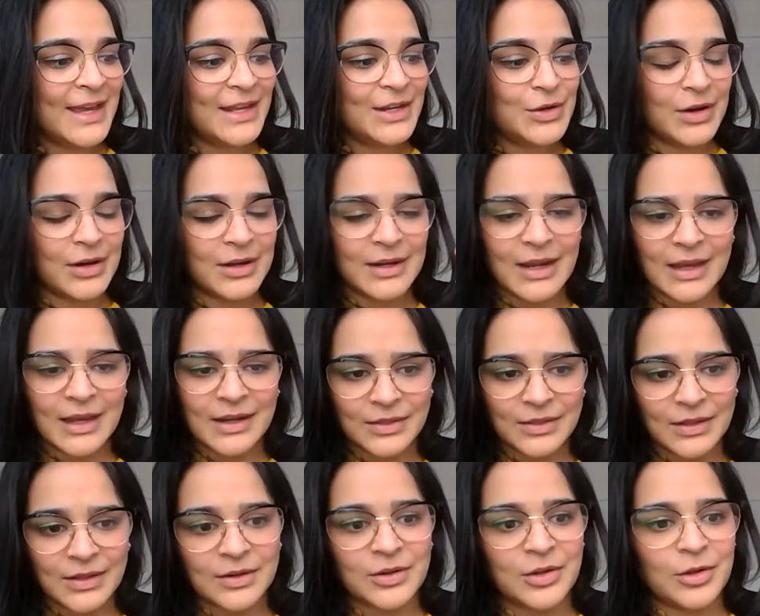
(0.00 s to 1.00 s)
not
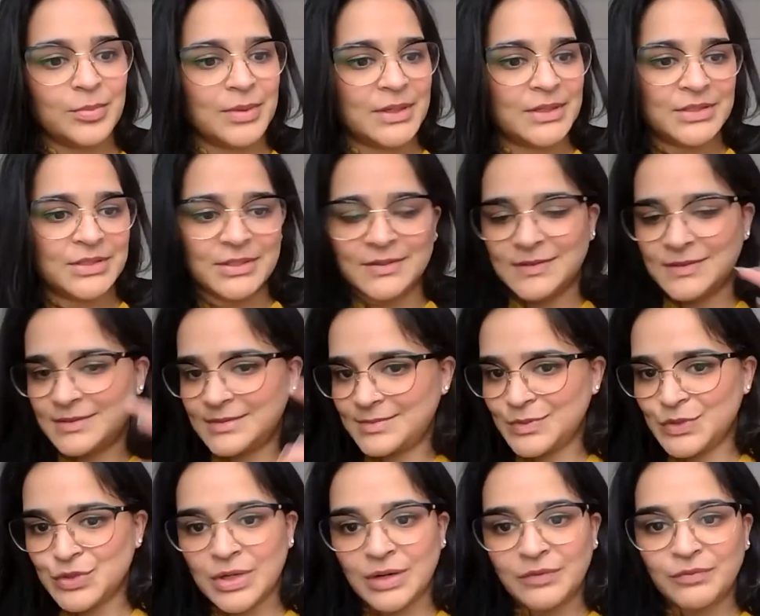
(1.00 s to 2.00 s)
analytical, but just
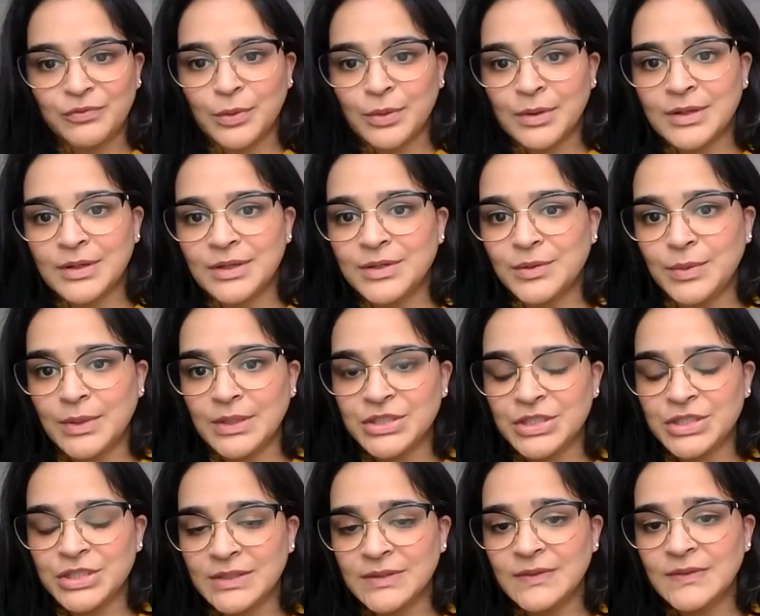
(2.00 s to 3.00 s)
straightforward
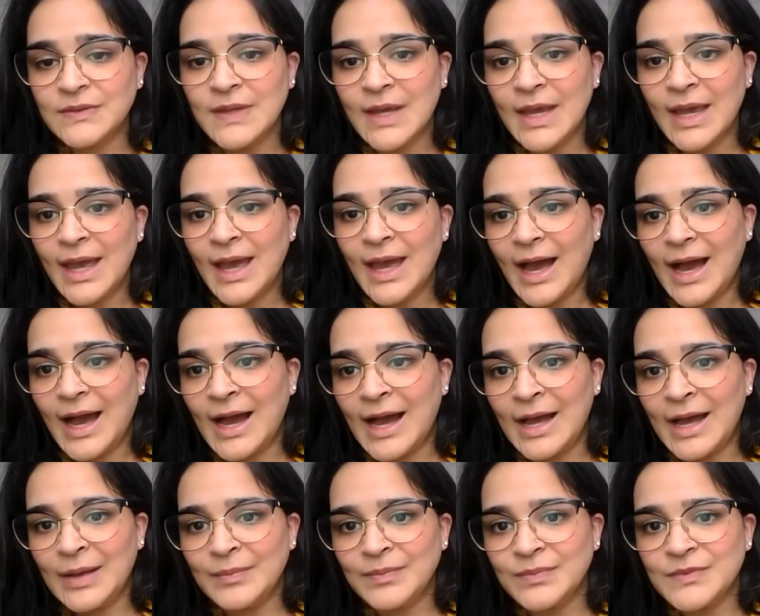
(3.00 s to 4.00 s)
questions.
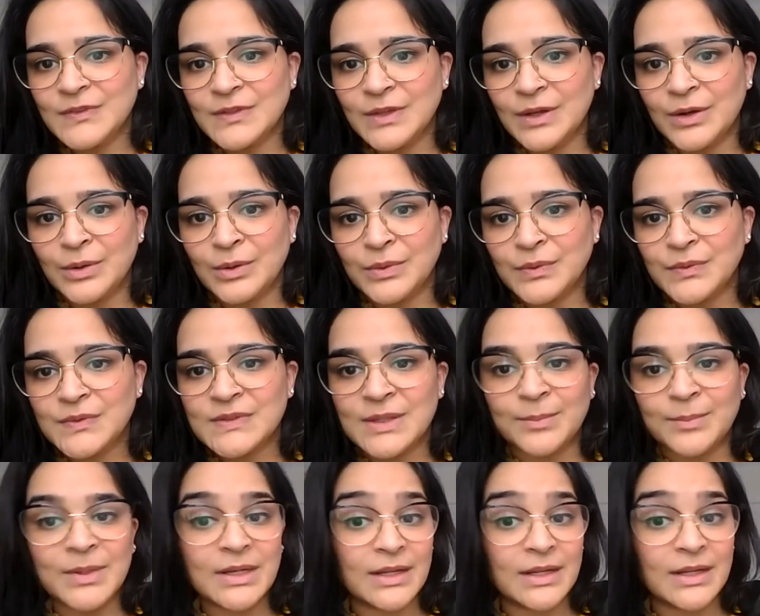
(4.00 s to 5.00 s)
So
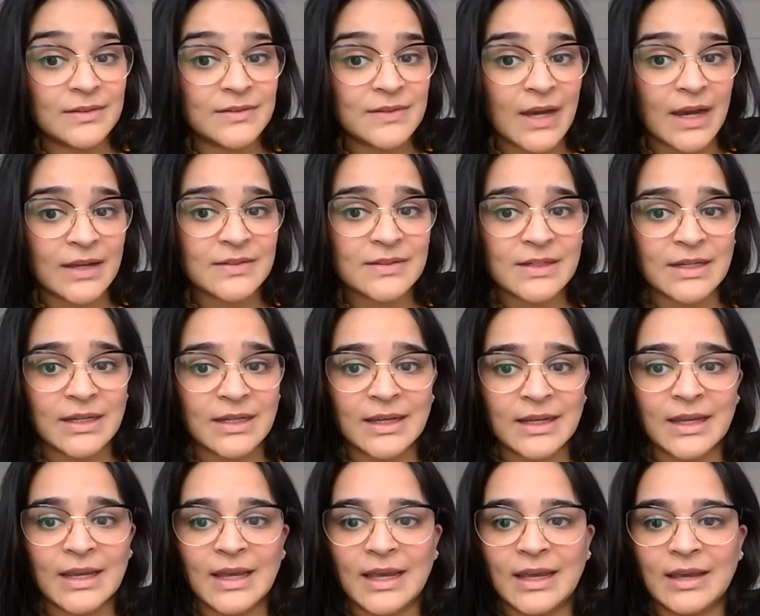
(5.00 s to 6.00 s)
somebody is
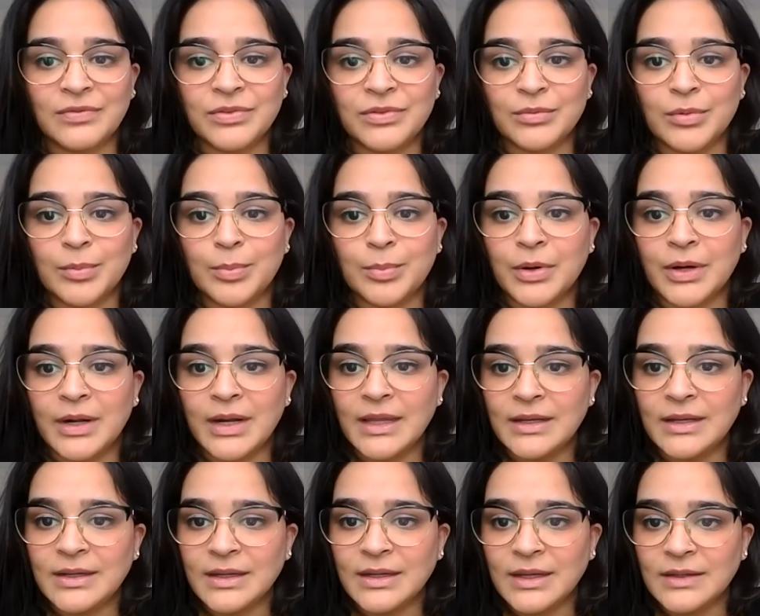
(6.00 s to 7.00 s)
asking if the report
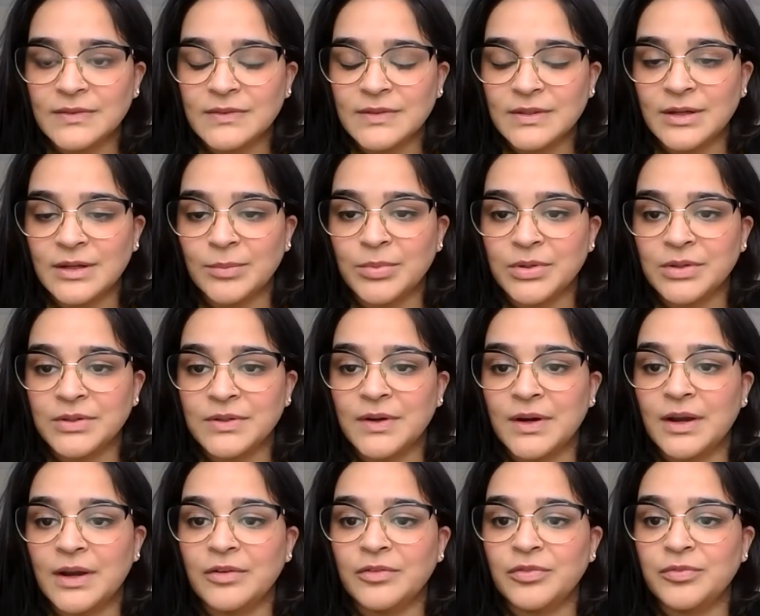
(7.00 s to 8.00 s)
indicates the number
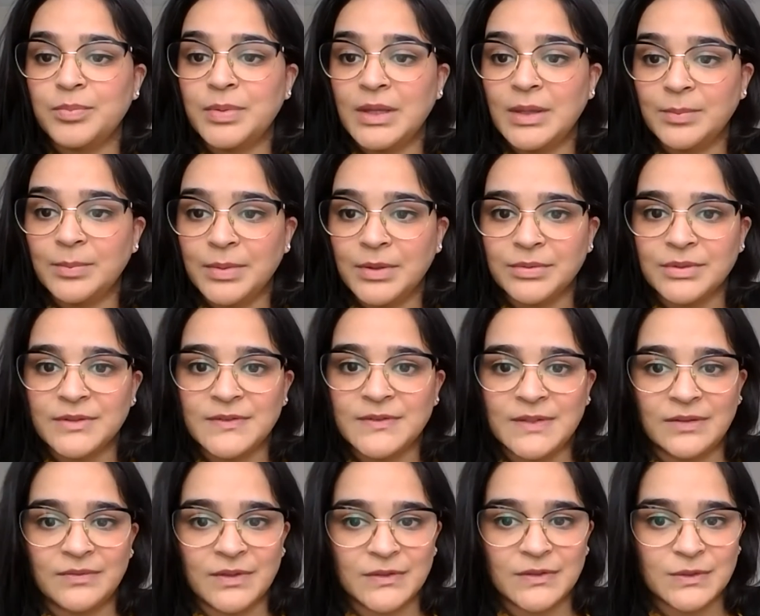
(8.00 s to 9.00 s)
of people
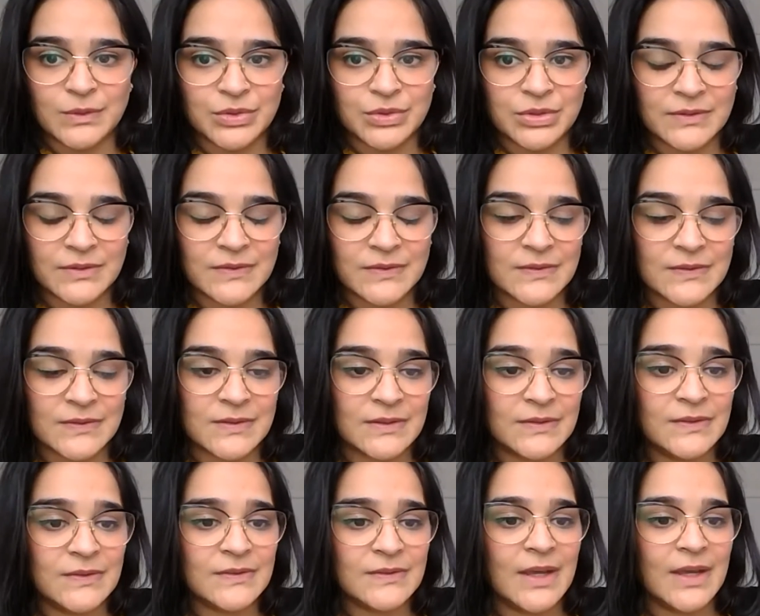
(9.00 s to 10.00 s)
receiving social
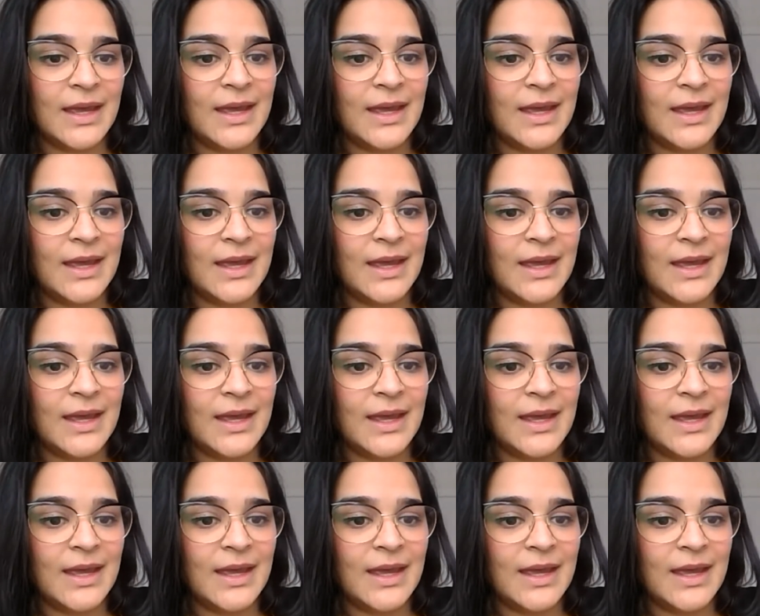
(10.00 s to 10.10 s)
assistance.